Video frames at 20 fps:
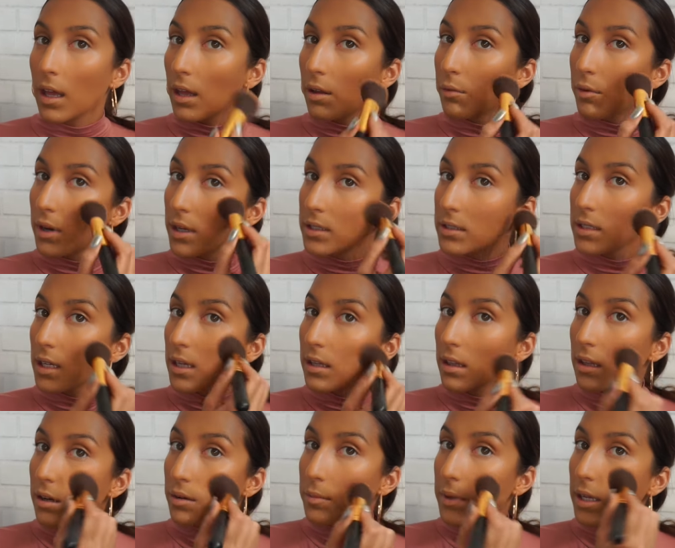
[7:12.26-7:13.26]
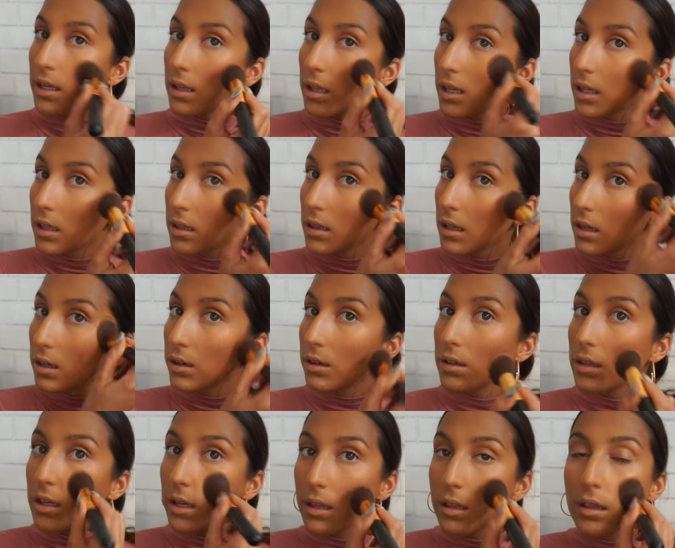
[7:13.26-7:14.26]
When I say a little bit, like
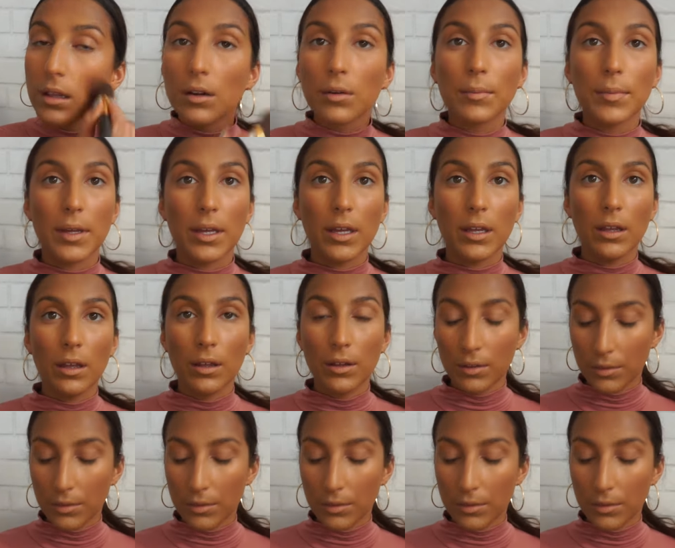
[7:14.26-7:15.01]
literally a little bit.